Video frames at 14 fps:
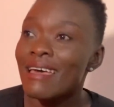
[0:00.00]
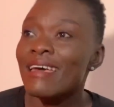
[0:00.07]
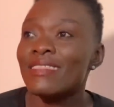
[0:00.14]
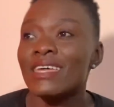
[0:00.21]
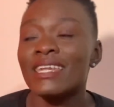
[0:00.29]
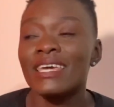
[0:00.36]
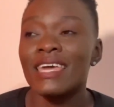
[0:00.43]

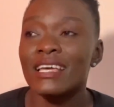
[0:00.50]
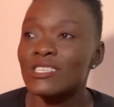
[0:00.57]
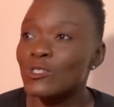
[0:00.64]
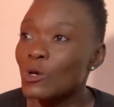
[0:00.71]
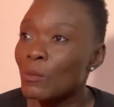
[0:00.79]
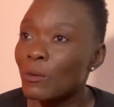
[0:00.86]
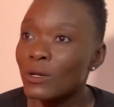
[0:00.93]
Then it gets
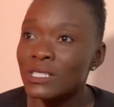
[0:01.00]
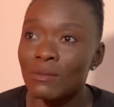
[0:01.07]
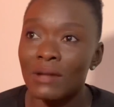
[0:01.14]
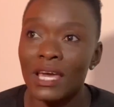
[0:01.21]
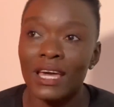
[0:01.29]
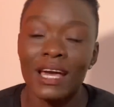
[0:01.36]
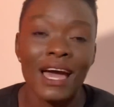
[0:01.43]
to a point, I'm
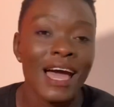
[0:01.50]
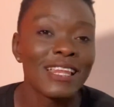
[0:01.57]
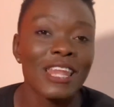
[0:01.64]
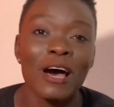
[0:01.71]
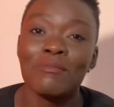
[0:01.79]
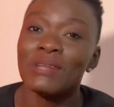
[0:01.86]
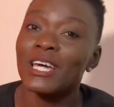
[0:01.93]
like,
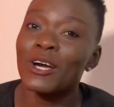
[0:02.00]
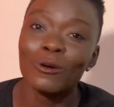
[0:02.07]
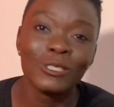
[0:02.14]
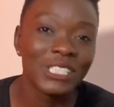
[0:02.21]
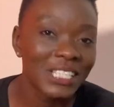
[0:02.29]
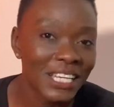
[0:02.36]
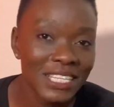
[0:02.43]
now I'm
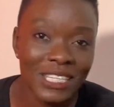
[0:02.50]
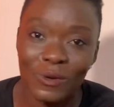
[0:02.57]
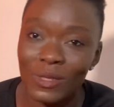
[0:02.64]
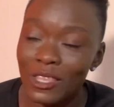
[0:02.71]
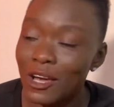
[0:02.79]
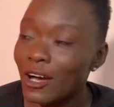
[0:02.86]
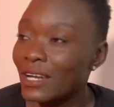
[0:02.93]
negotiating
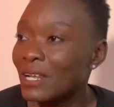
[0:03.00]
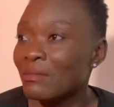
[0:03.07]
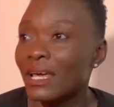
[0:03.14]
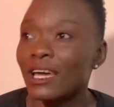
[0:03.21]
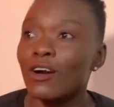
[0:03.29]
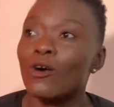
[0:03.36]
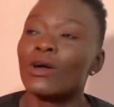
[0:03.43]
with God. I'm
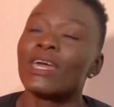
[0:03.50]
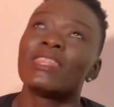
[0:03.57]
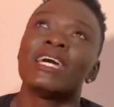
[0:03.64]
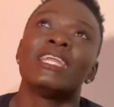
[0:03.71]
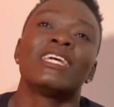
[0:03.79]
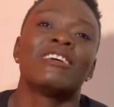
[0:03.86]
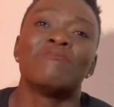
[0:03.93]
like, okay,
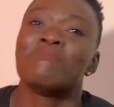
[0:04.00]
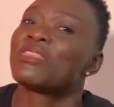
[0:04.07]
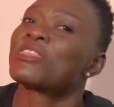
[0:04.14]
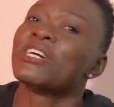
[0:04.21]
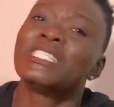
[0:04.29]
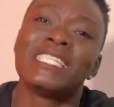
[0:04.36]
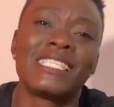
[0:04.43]
then give me
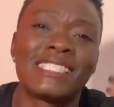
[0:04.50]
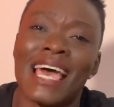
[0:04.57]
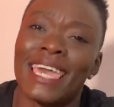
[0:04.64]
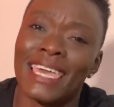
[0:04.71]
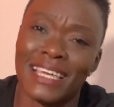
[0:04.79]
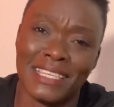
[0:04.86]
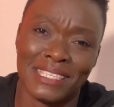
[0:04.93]
30
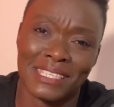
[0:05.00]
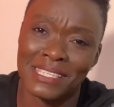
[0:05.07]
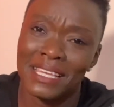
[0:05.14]
seconds.